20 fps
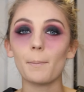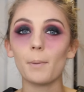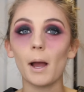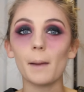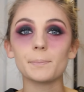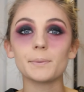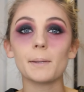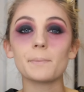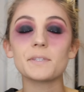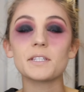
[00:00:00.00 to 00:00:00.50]

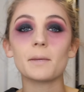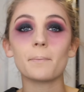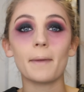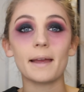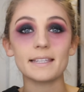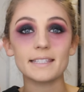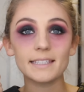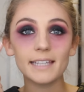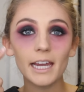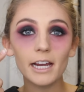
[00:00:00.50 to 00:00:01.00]
popped on some
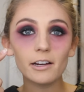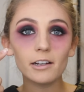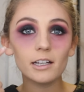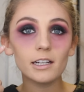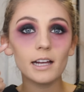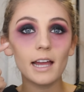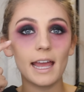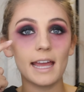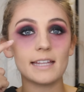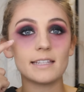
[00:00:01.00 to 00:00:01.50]

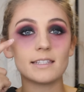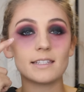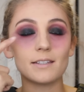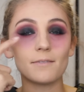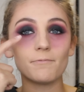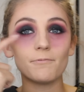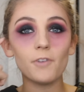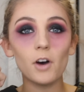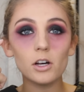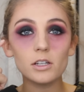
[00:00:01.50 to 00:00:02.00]
mascara and
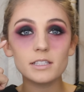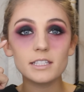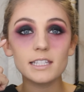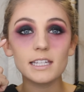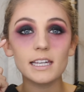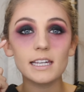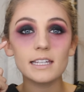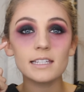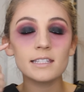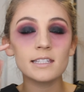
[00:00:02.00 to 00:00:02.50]
some
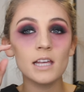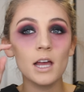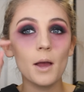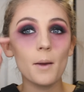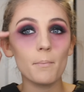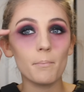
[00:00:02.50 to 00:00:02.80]
falsies.